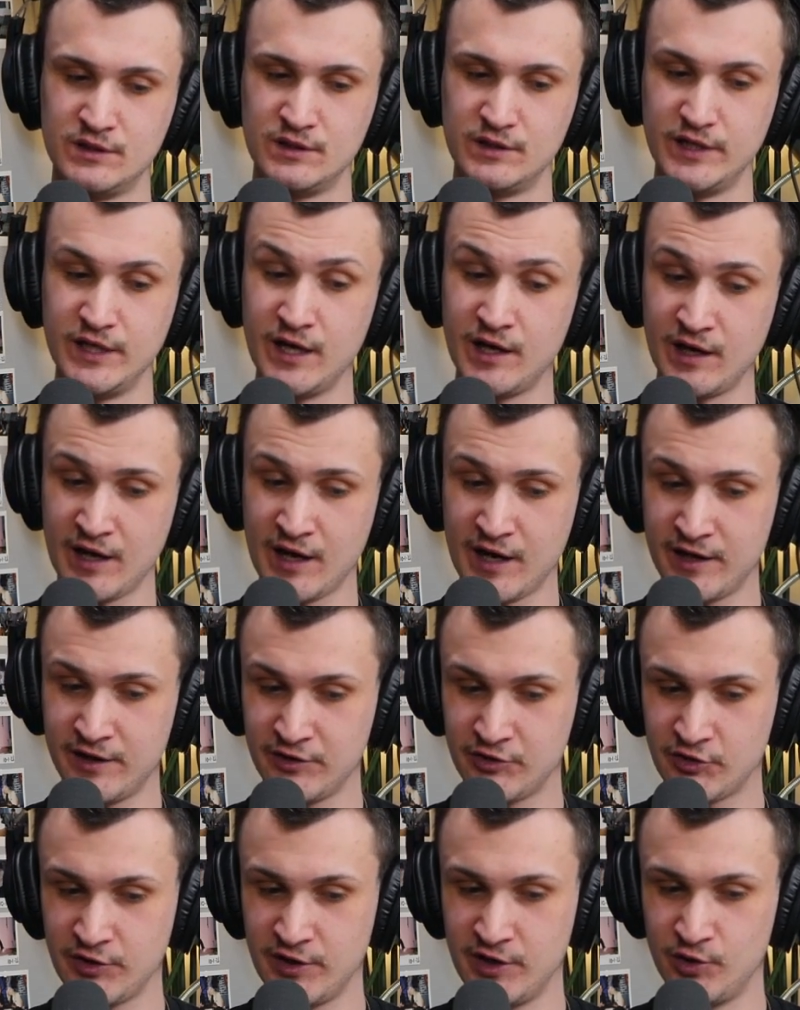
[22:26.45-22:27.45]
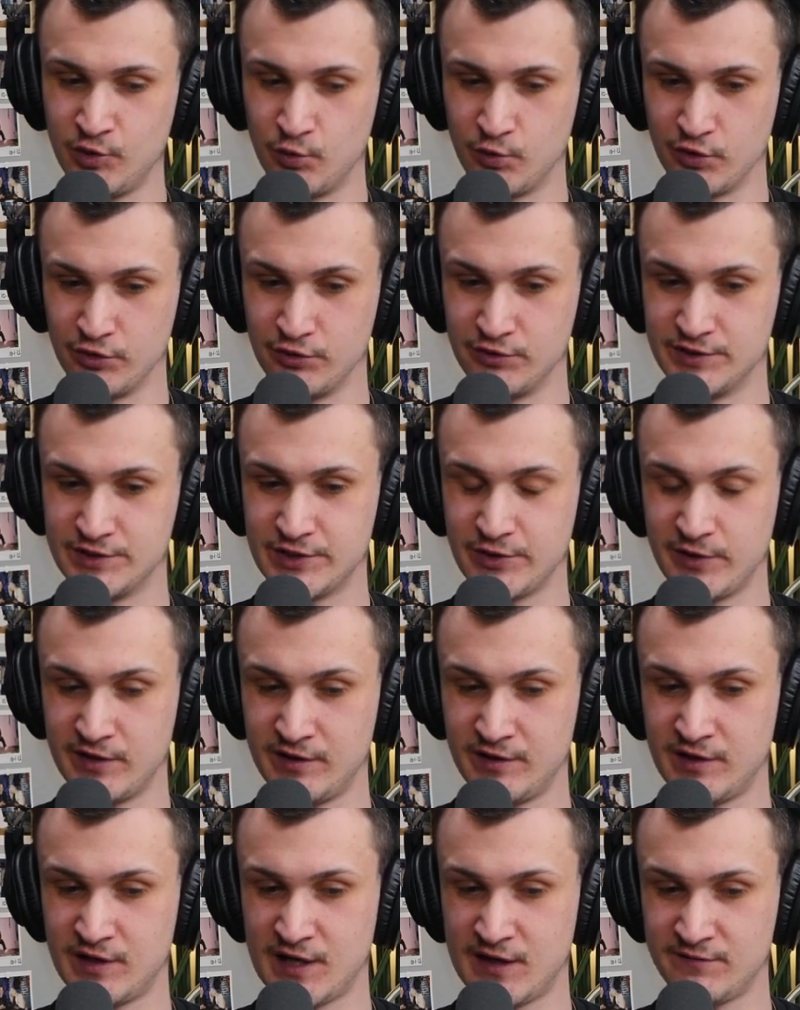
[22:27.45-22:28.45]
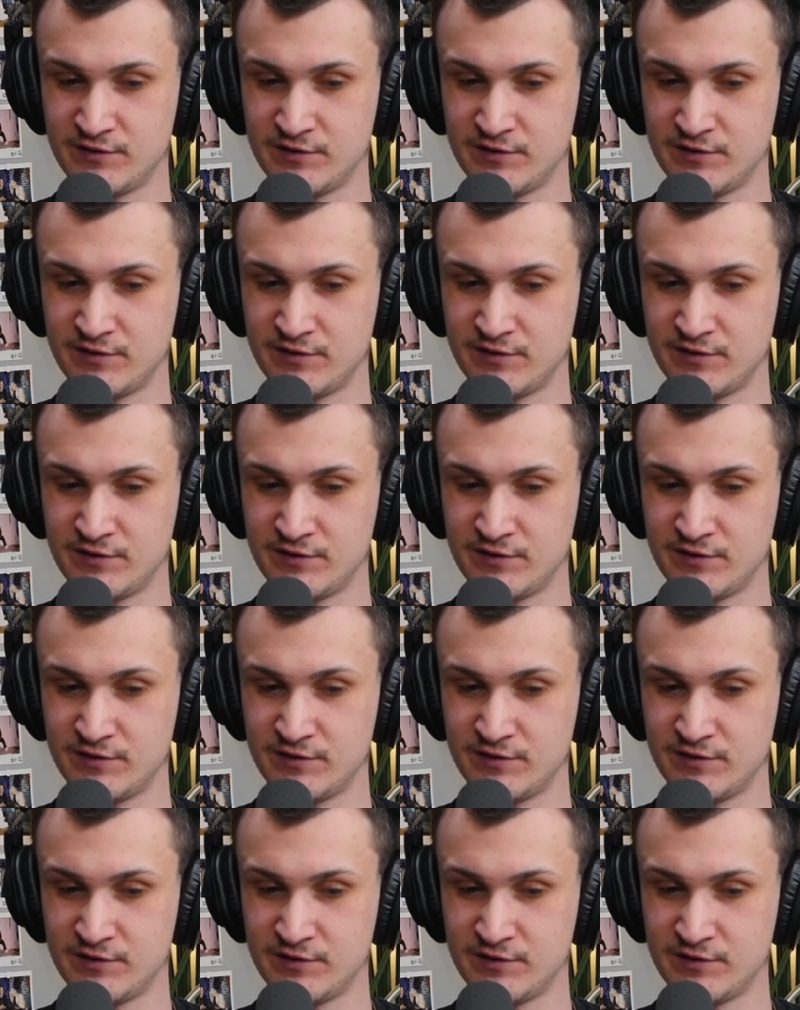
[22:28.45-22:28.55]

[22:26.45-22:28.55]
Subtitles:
yeah, I had to create a world so I didn't have